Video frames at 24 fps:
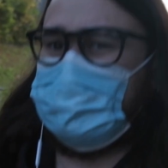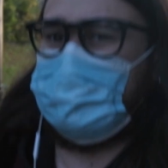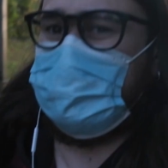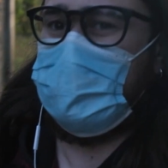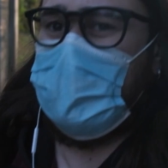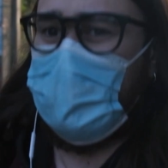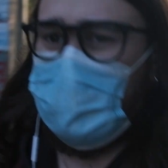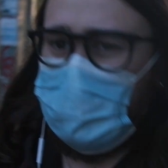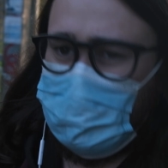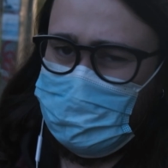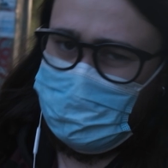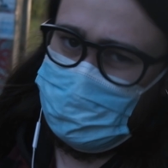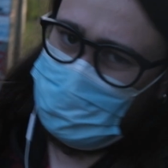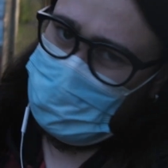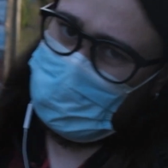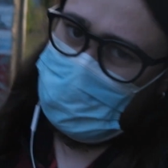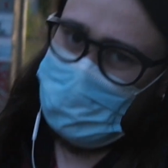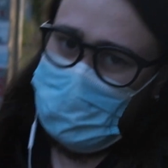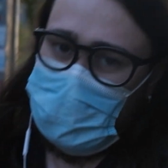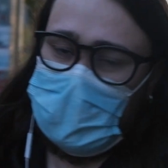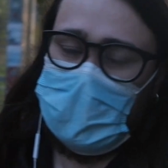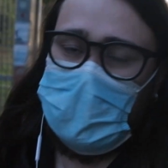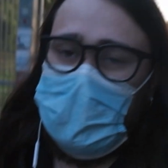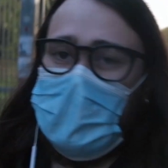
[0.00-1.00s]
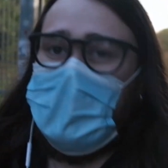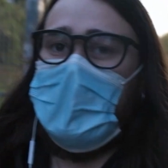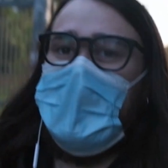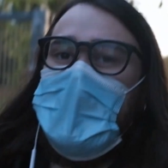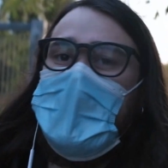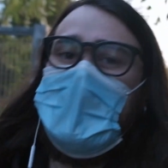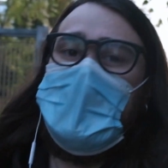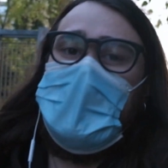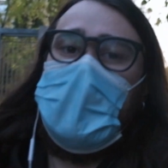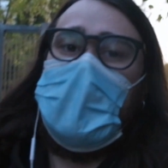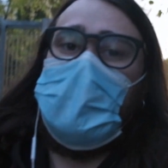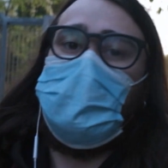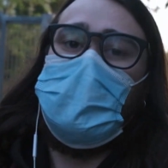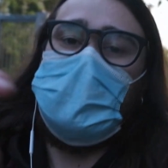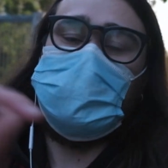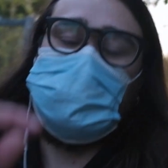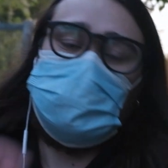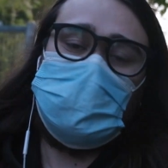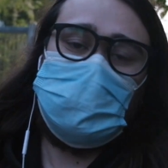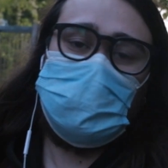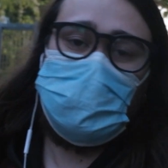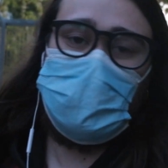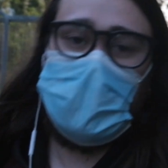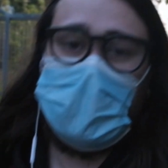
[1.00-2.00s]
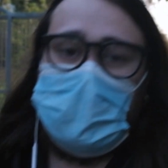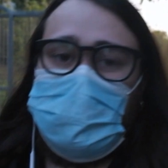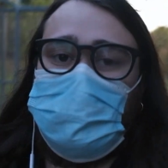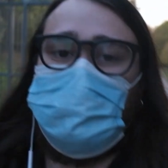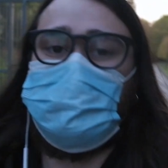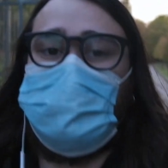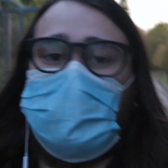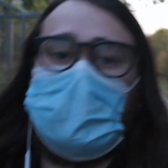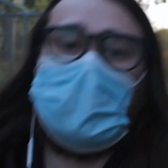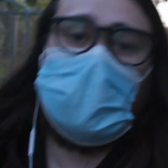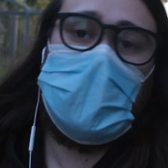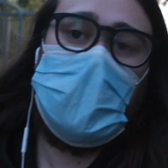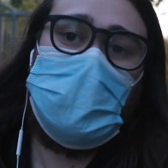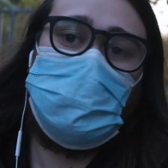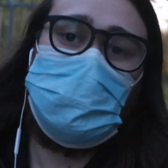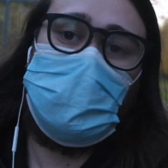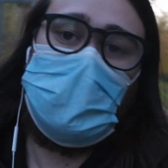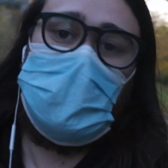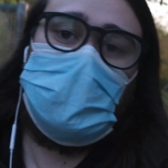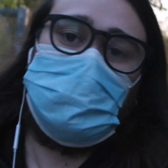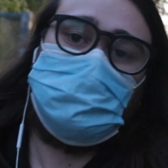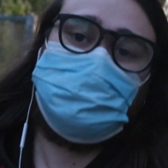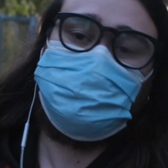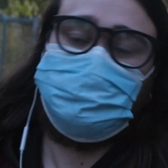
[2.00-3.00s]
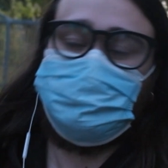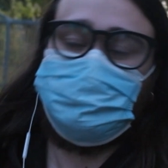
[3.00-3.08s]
going pretty well. I watched on the back of the camera